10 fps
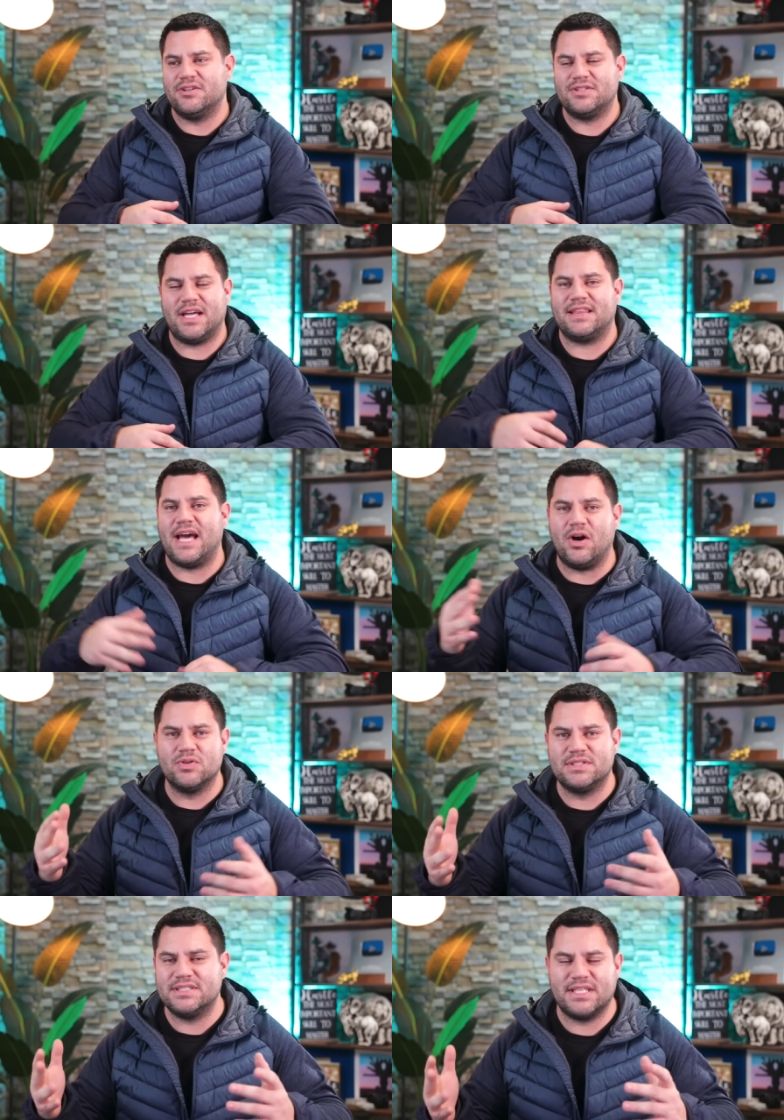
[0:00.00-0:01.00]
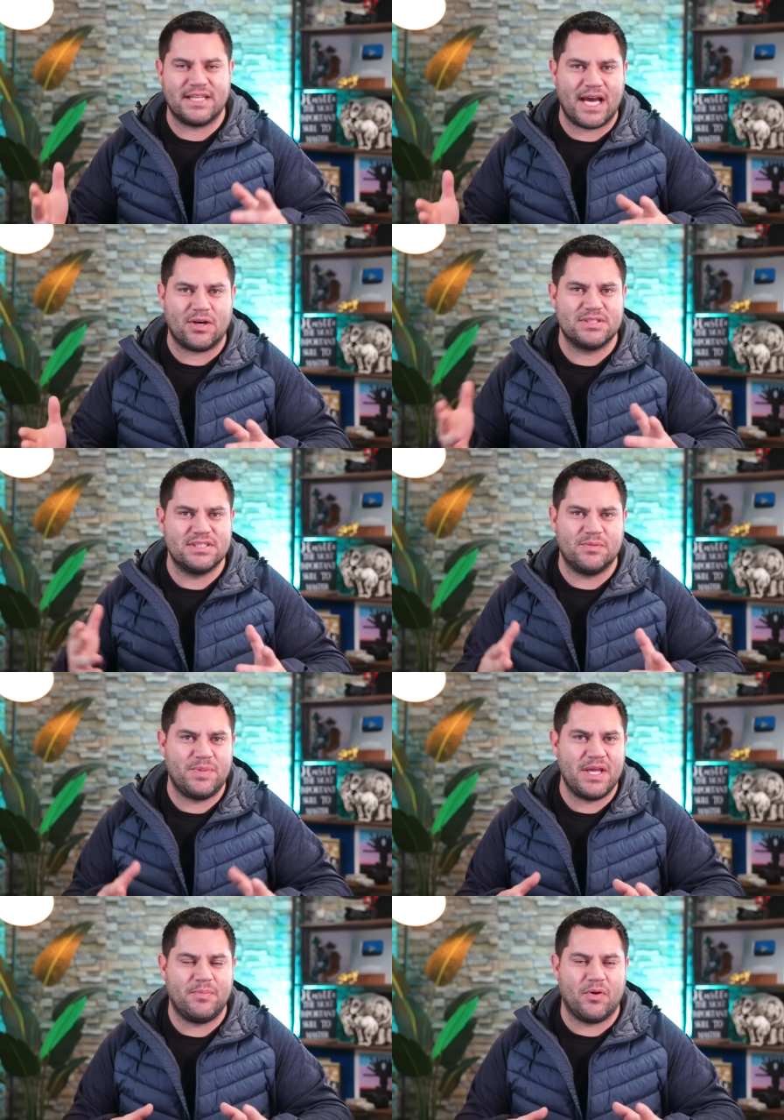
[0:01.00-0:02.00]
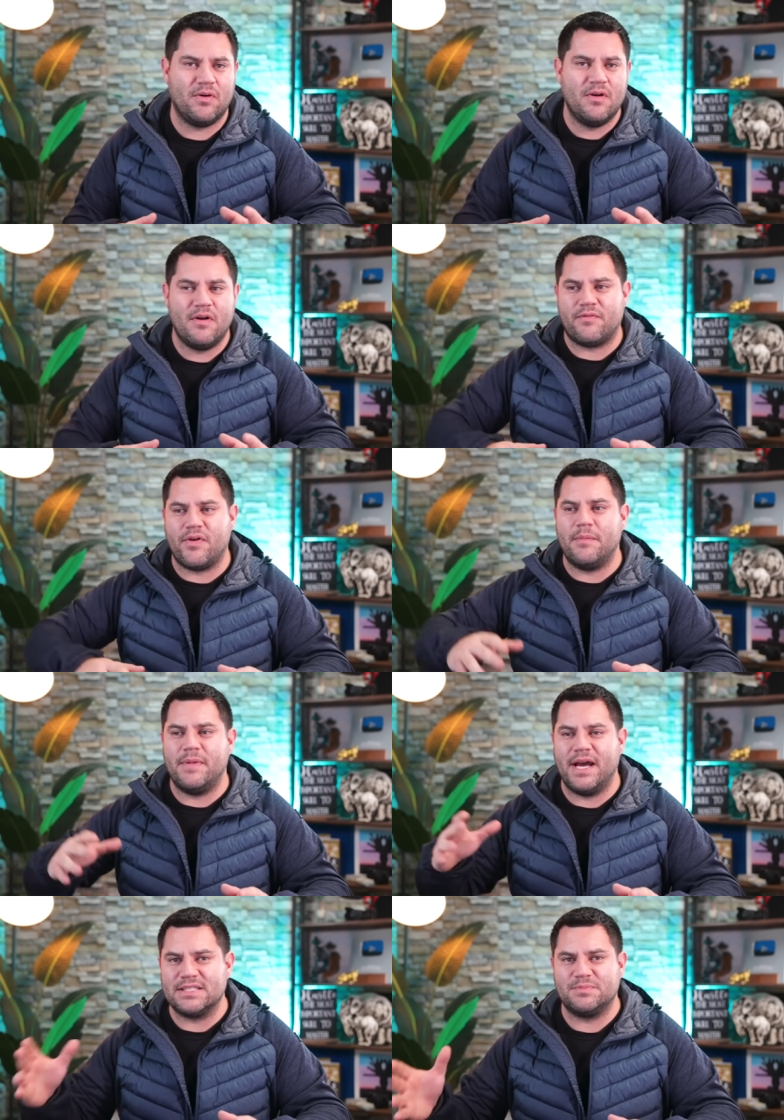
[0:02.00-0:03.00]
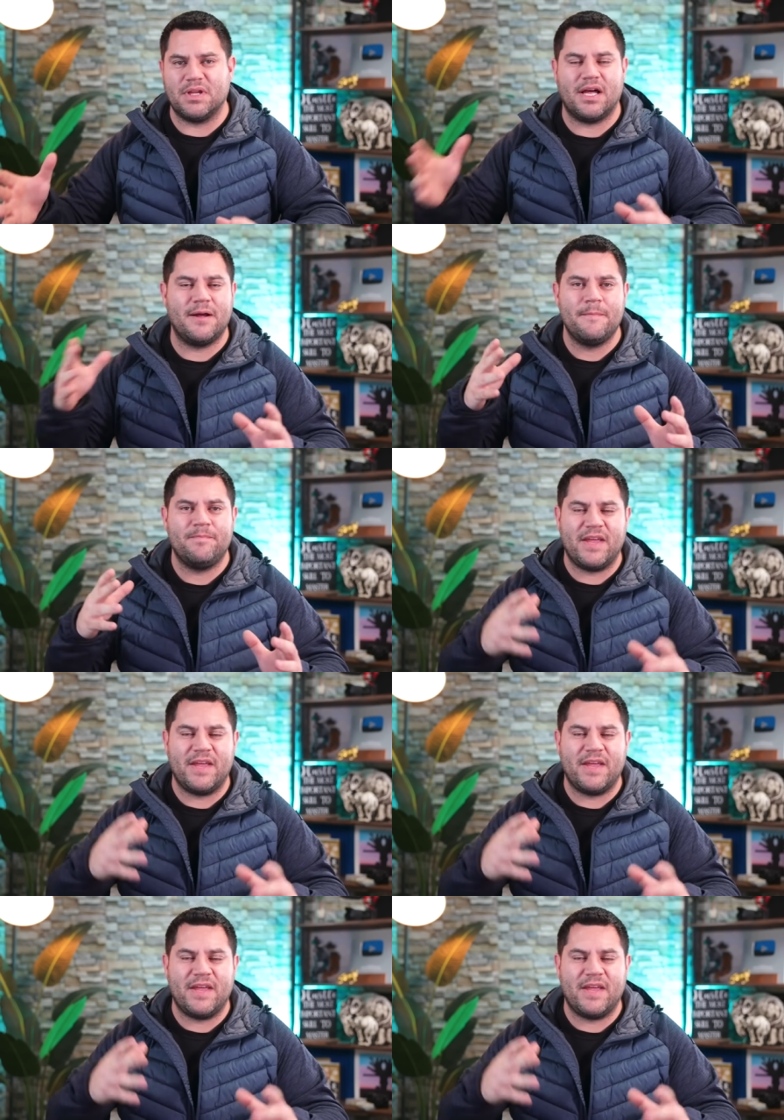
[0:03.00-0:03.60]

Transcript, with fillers: there's not thousands and thousands of people from Hezbollah